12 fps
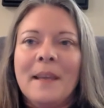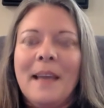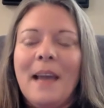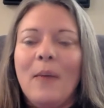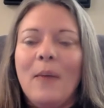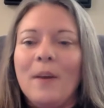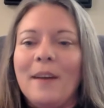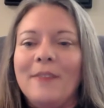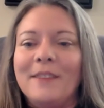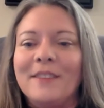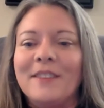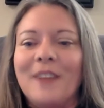And what
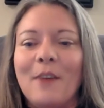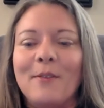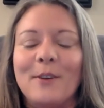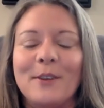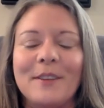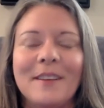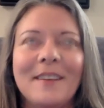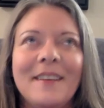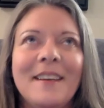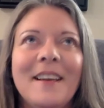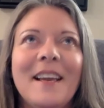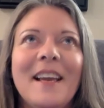I've discovered
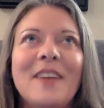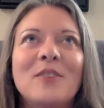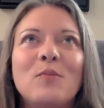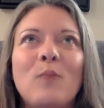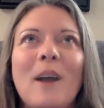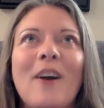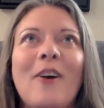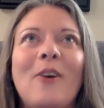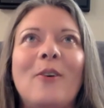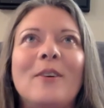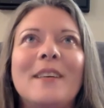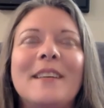as
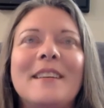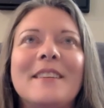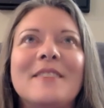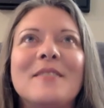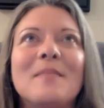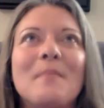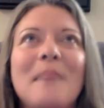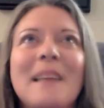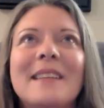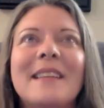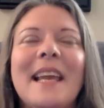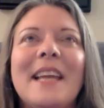well in this
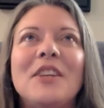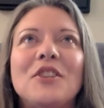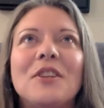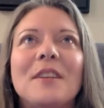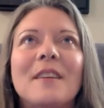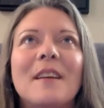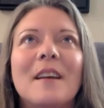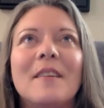meditation